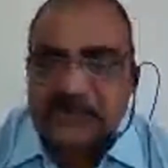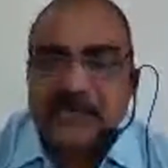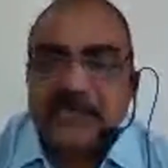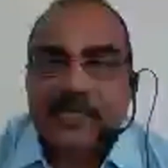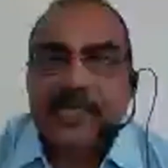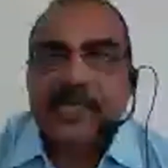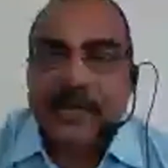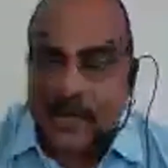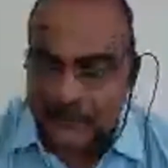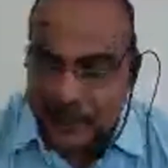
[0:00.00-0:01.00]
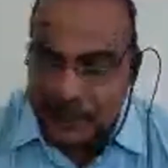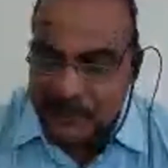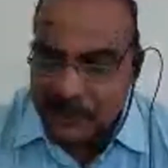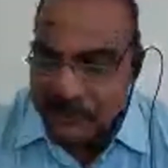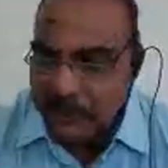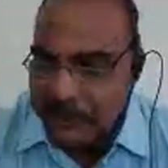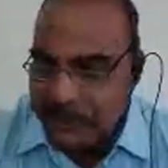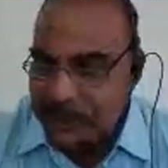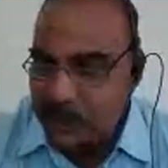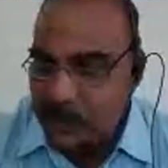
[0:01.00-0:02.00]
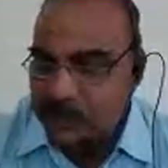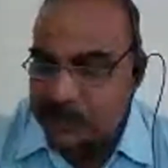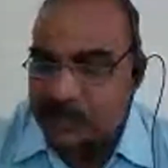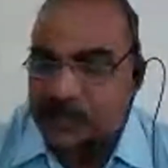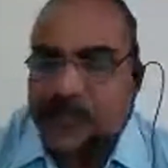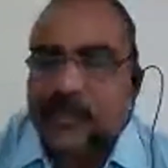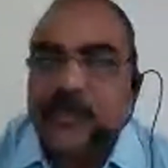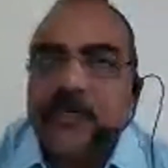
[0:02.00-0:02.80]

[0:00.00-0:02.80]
As I said earlier, abrasion is the main cause.